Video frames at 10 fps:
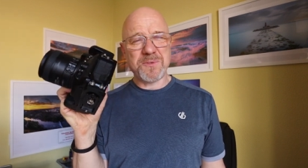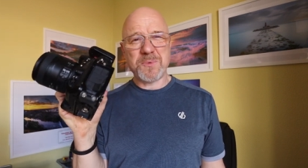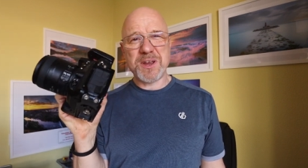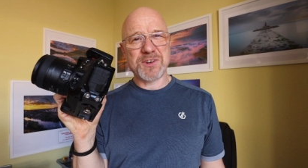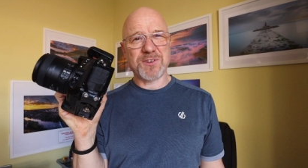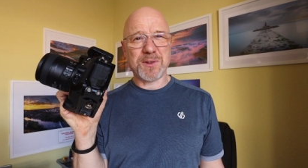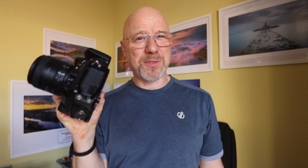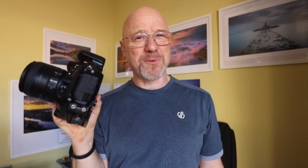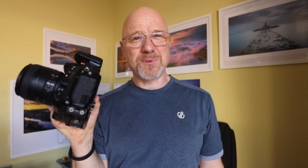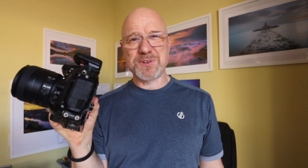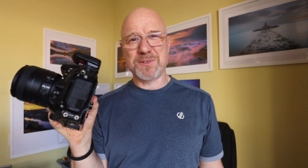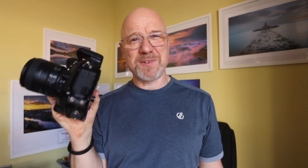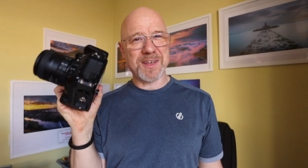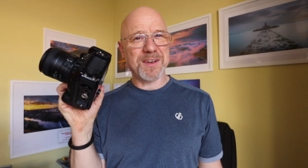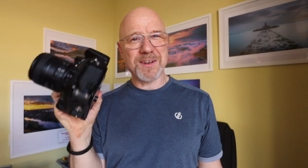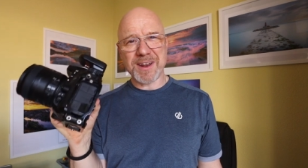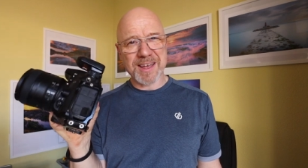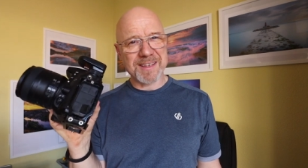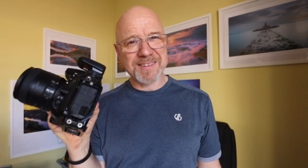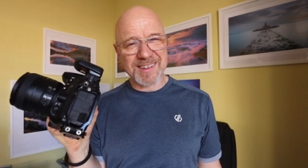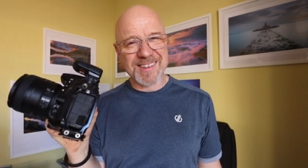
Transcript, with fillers: wish I'd thought of it earlier.